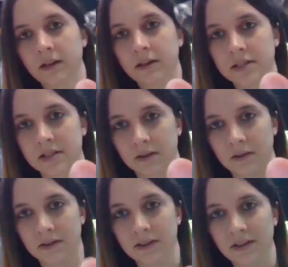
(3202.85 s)

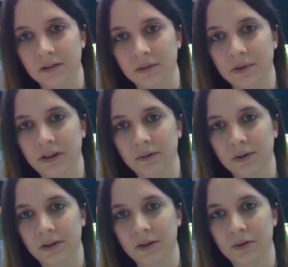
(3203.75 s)
So they're really,
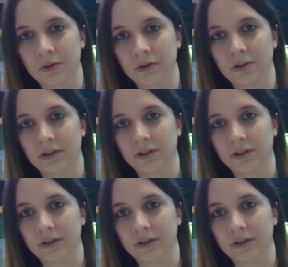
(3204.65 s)
really cool.